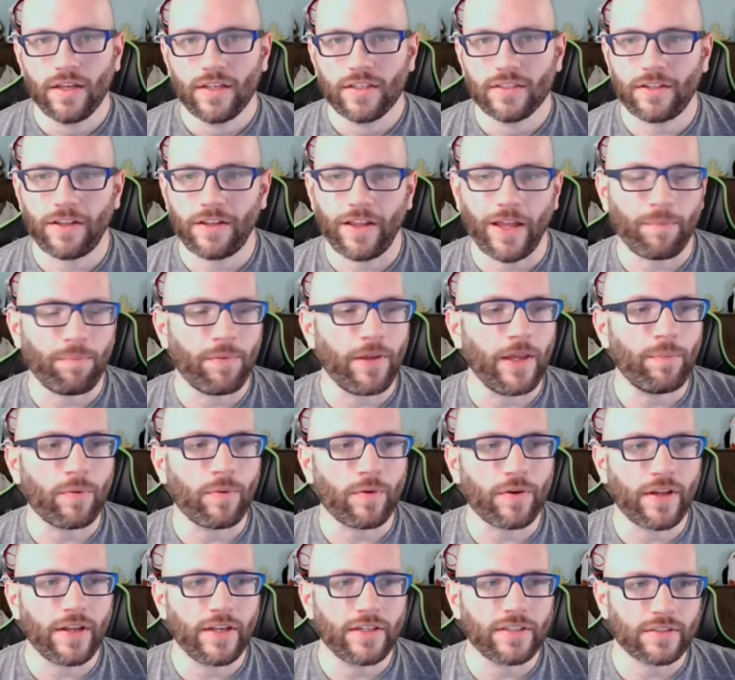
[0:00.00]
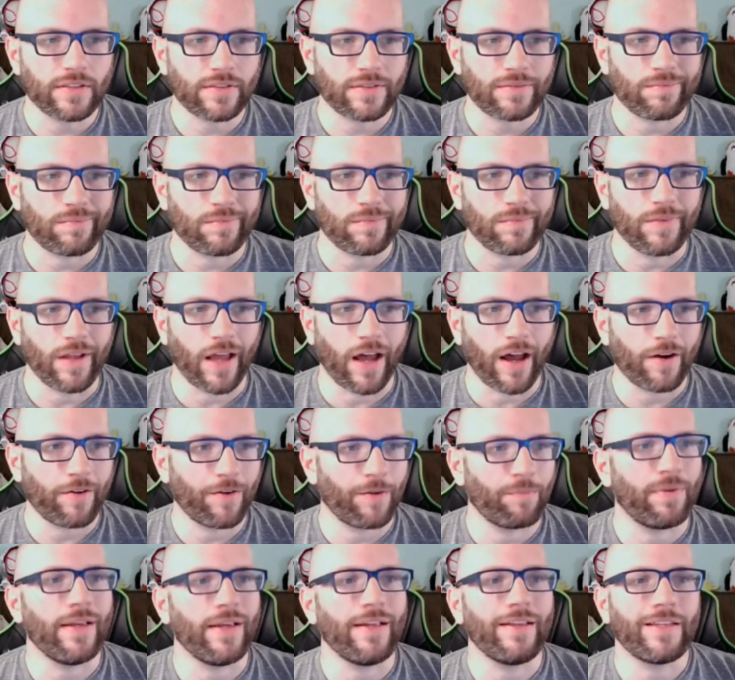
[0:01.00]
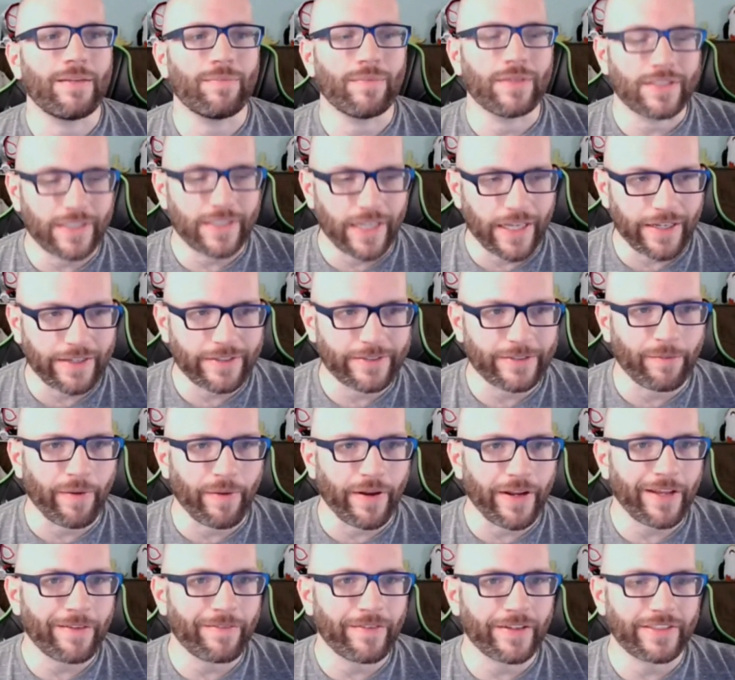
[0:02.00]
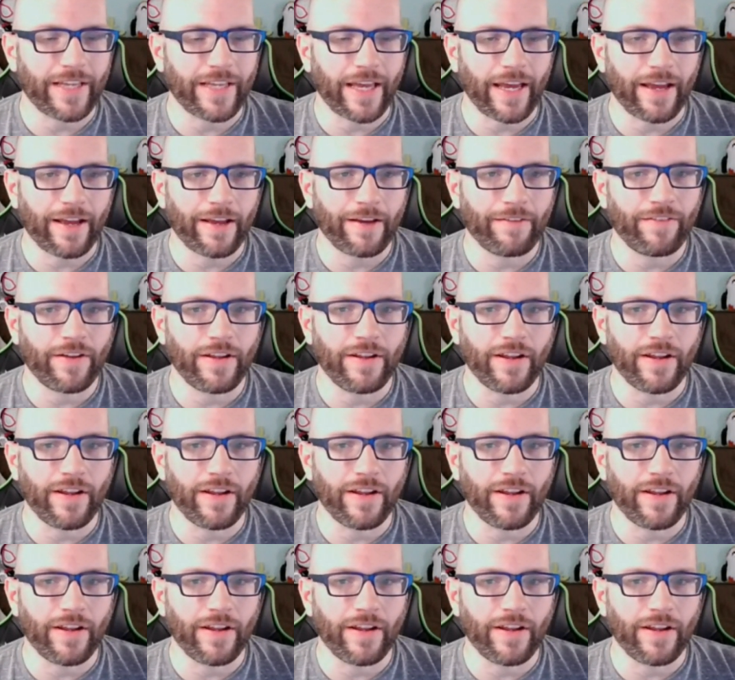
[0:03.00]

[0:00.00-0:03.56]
so that people can just not repeat the mistakes so many of us have,